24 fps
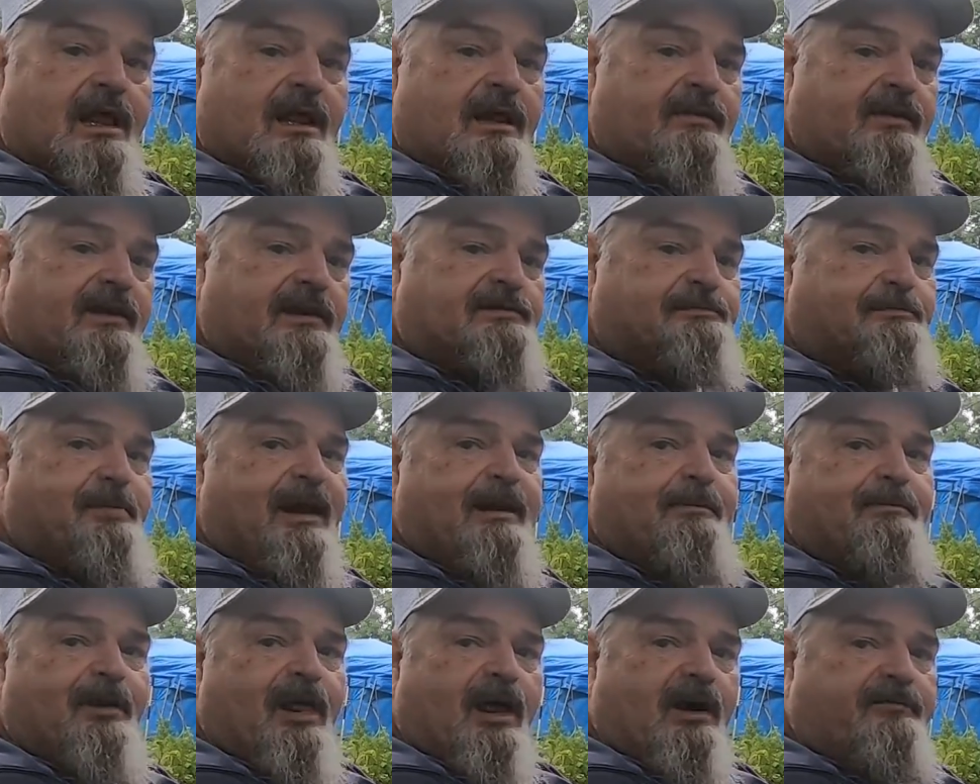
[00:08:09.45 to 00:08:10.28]
These that
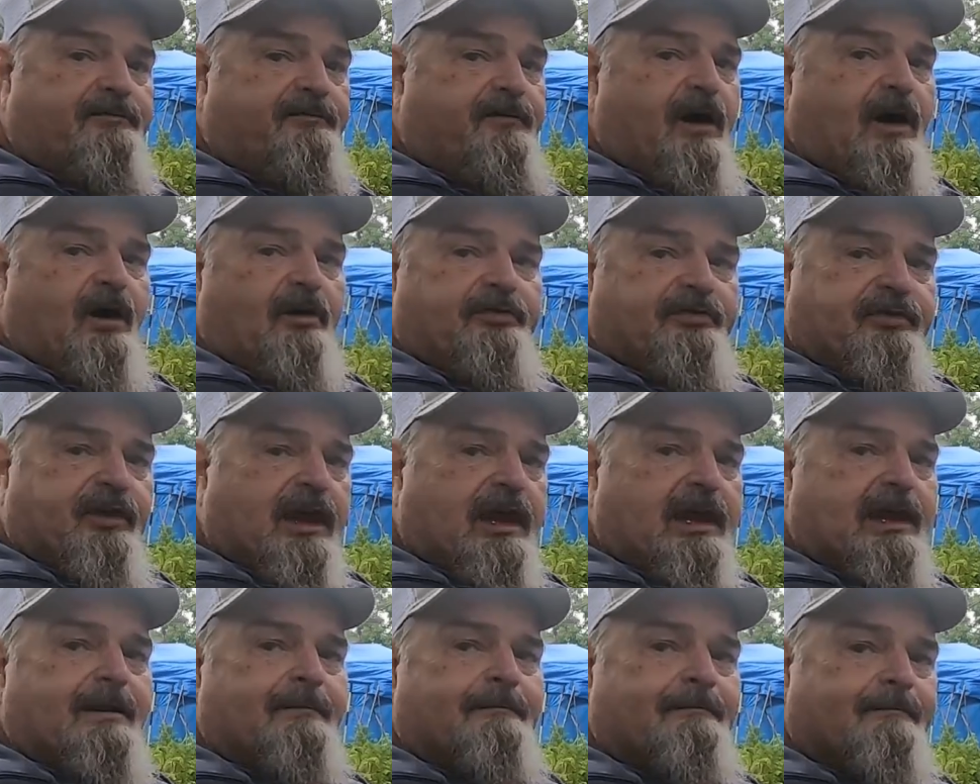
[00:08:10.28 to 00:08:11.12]
people are
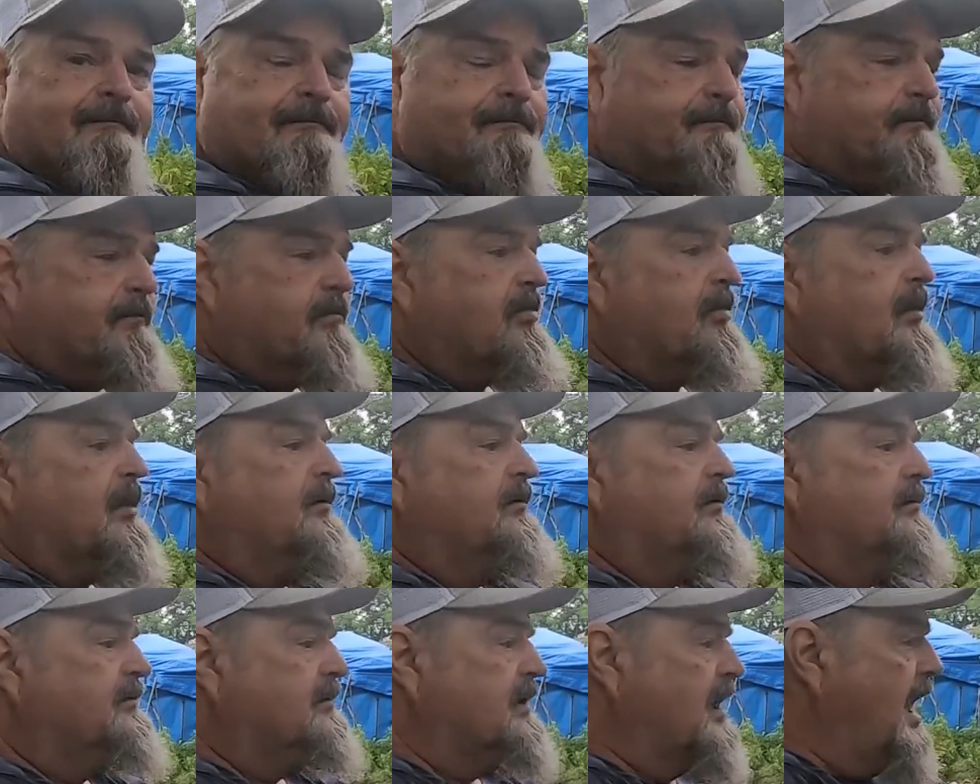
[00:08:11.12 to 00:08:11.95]
funny filthy.
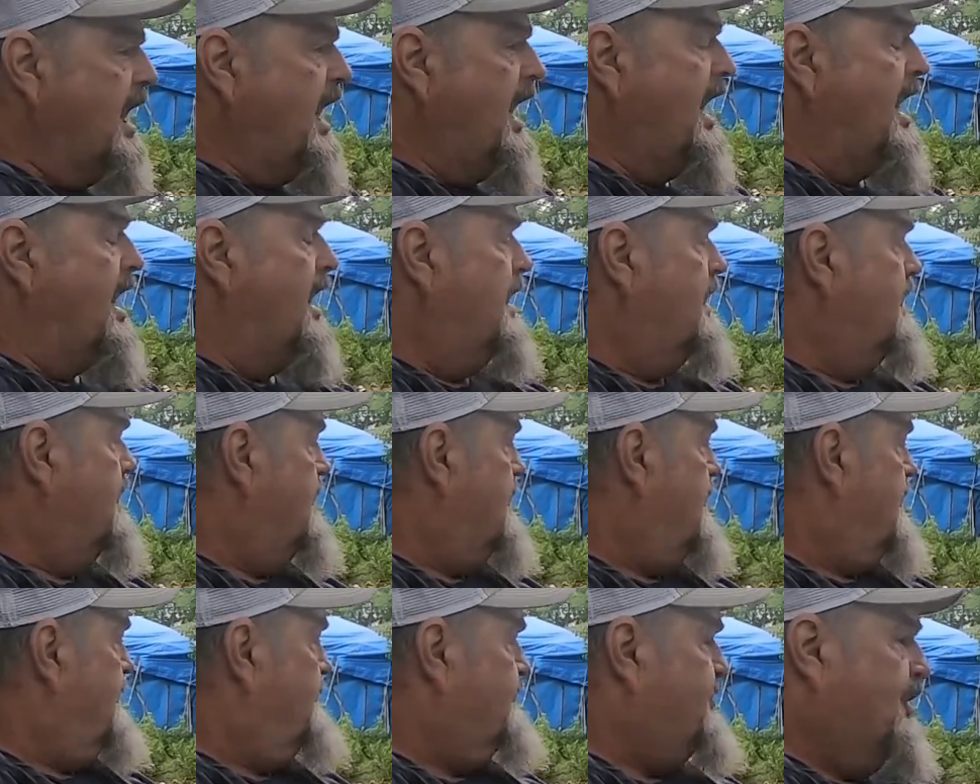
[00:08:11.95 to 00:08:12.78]
stuff. Yeah. Yo.
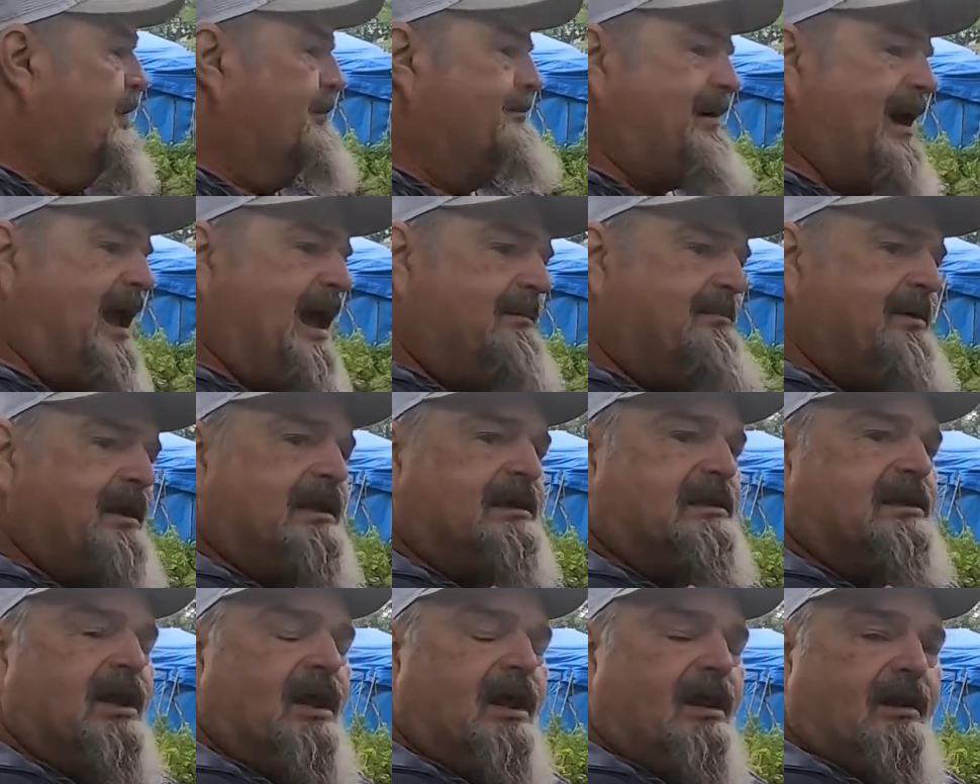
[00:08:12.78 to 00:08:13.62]
They're baby
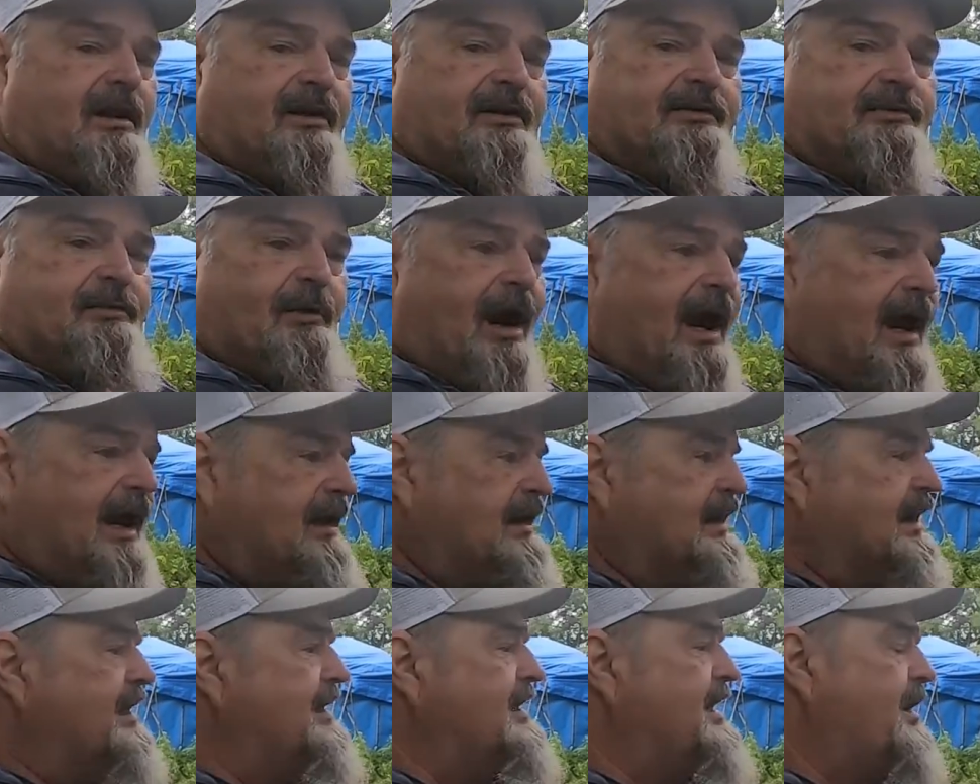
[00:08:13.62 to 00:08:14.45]
killers,
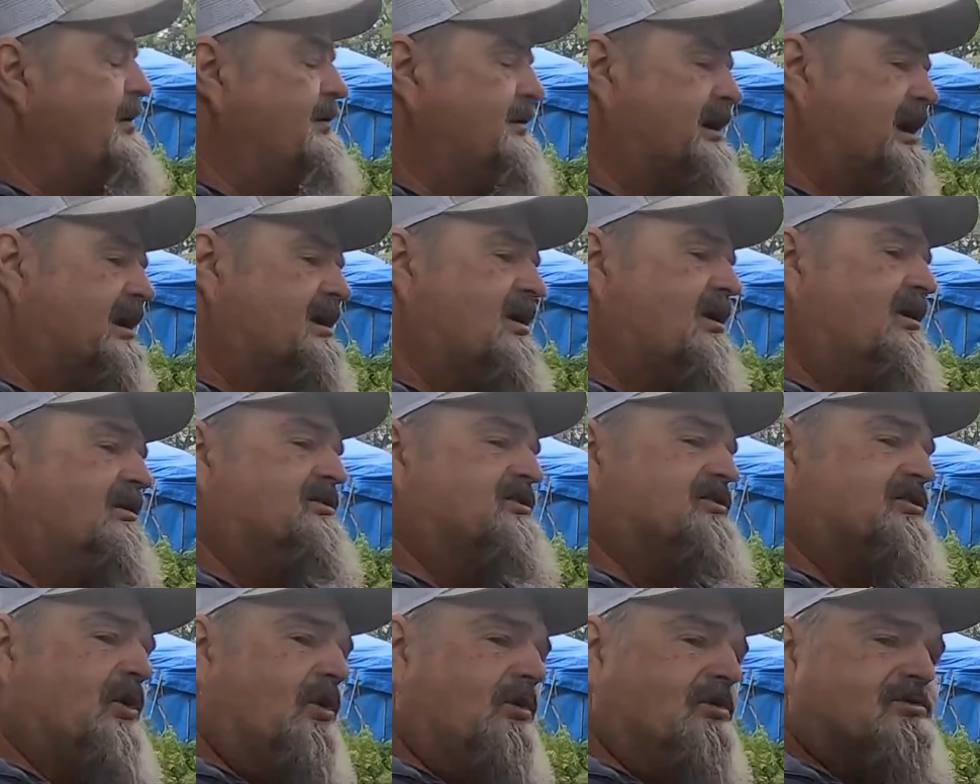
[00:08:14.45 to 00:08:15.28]
right? Isn't that what they called
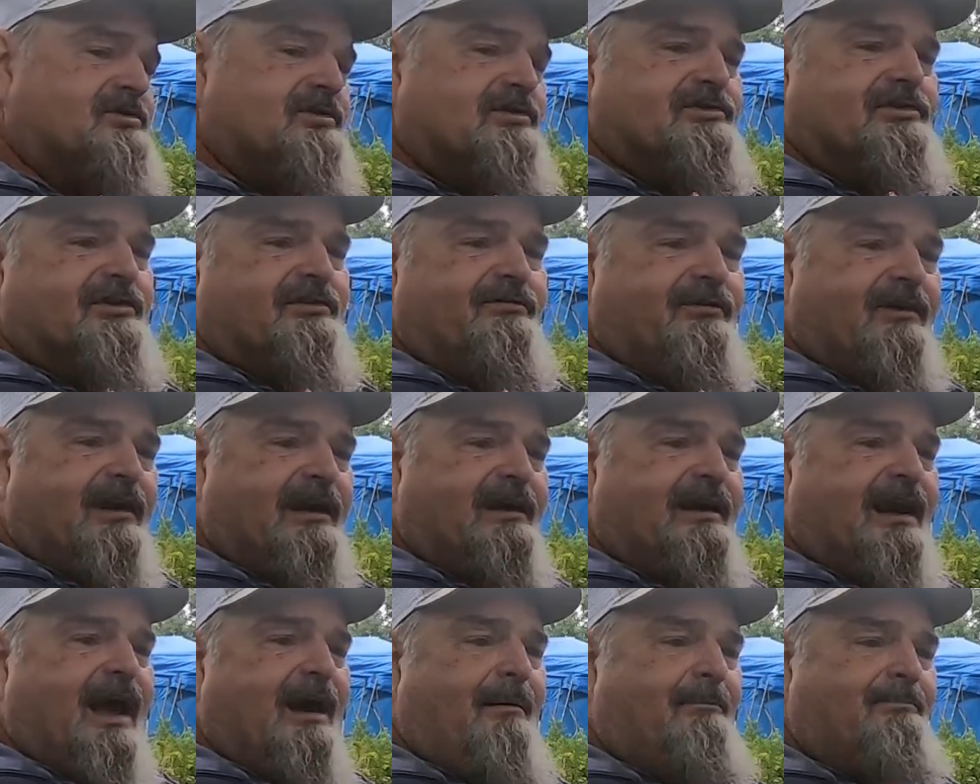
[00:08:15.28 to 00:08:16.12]
soldiers in
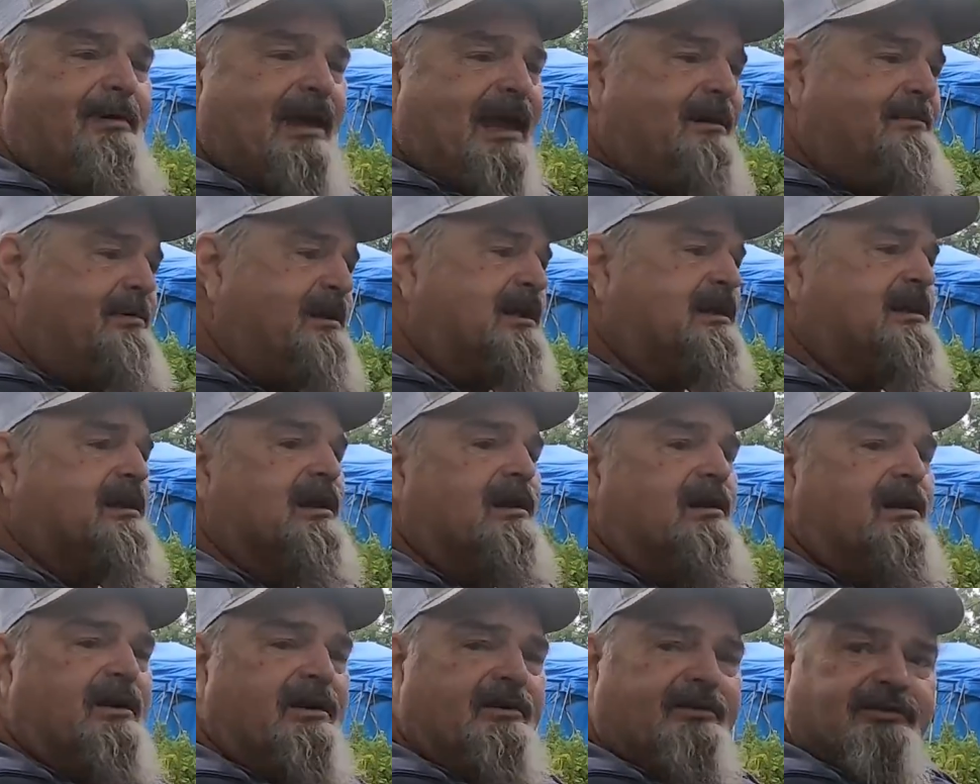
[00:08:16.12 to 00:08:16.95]
Vietnam? Baby
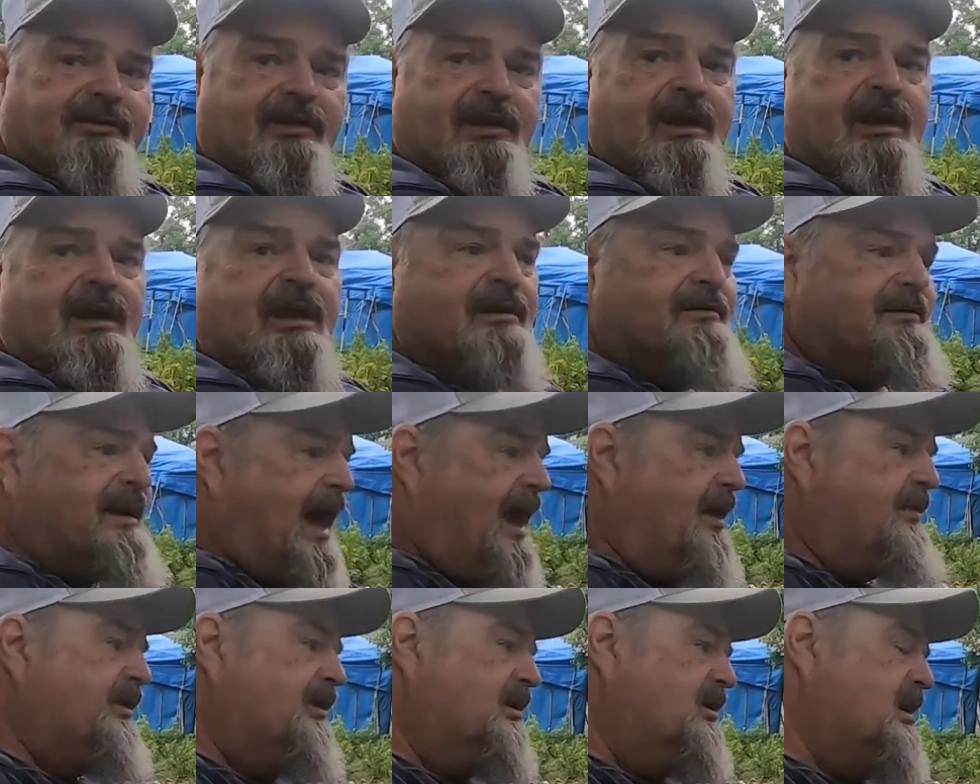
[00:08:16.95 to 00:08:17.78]
killers?
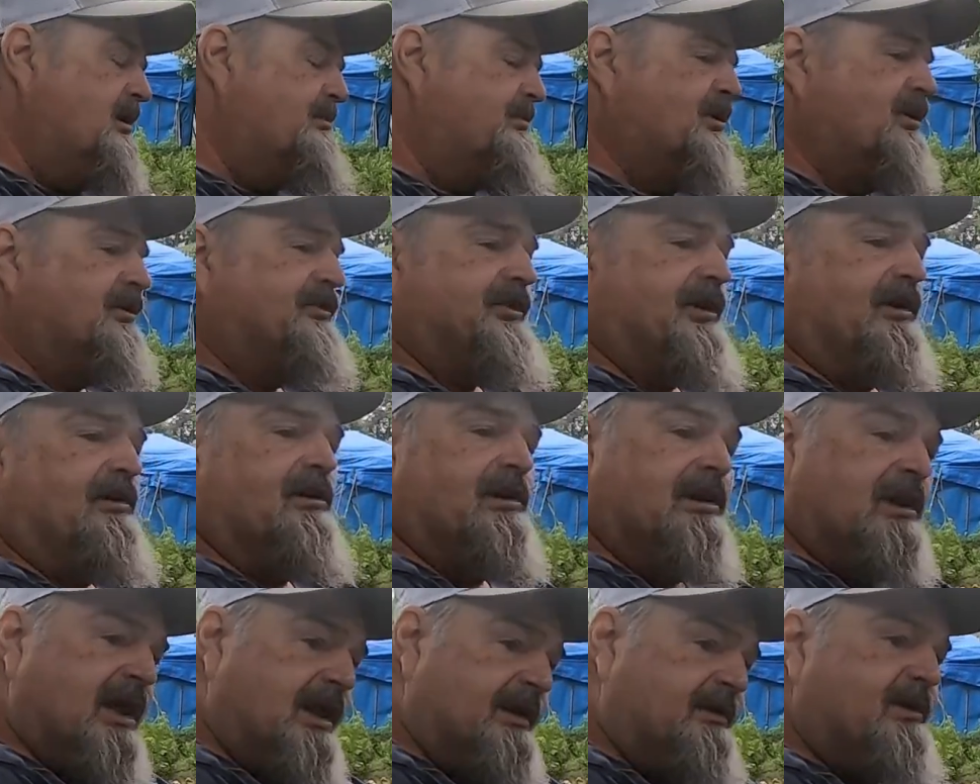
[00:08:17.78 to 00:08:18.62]
Now the liberals are
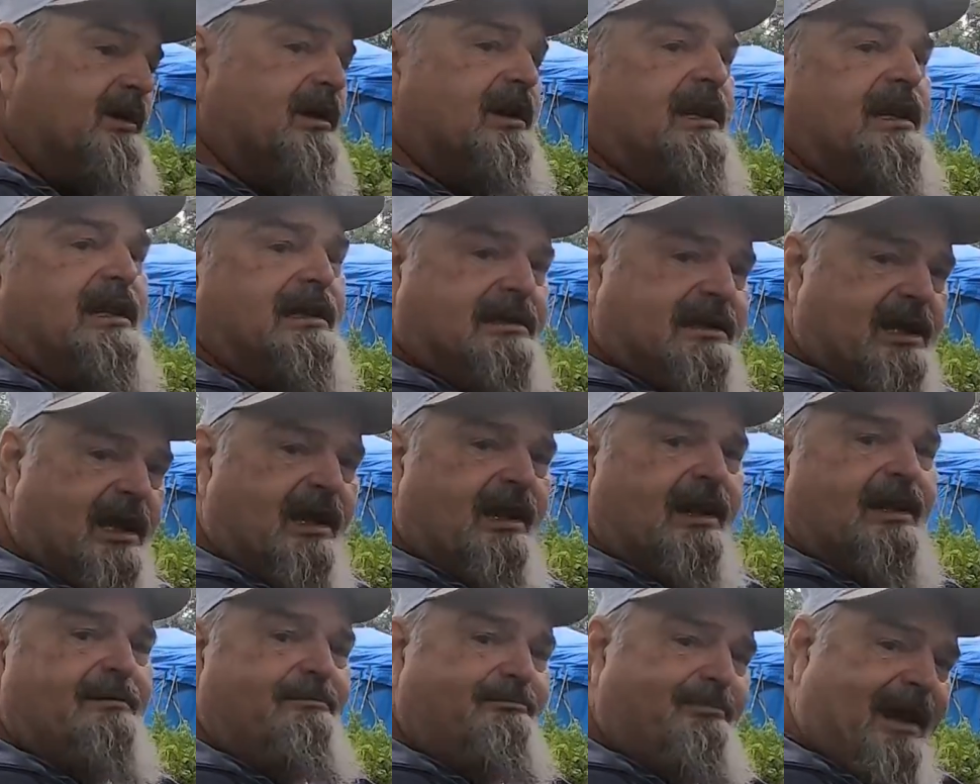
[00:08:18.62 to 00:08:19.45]
literally
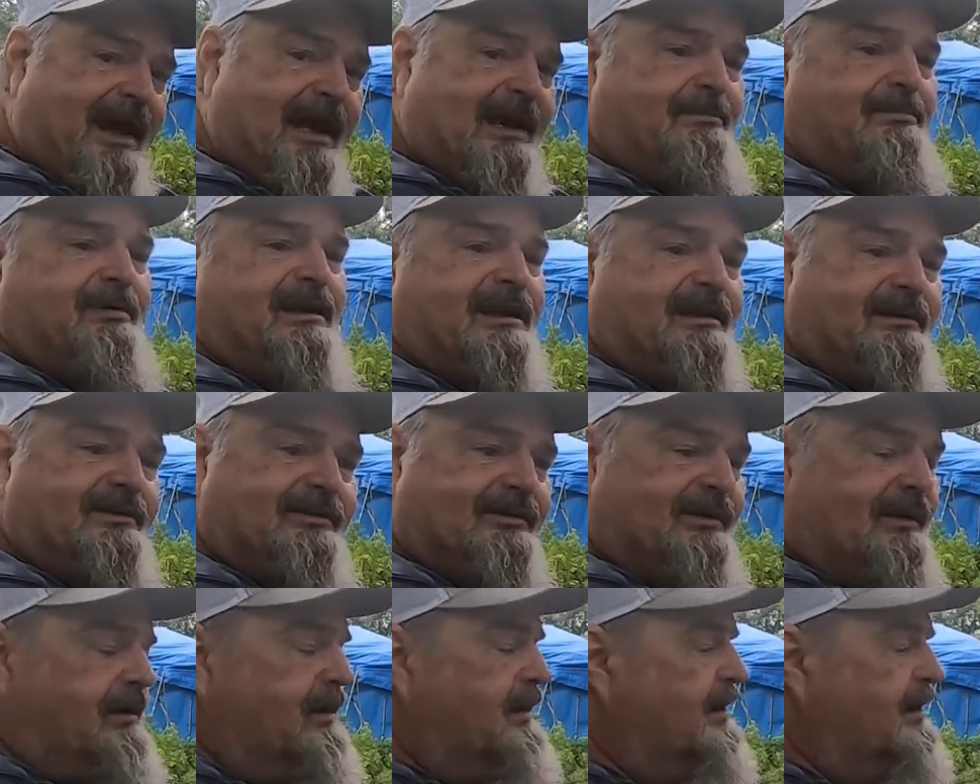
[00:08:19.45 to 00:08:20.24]
killing babies.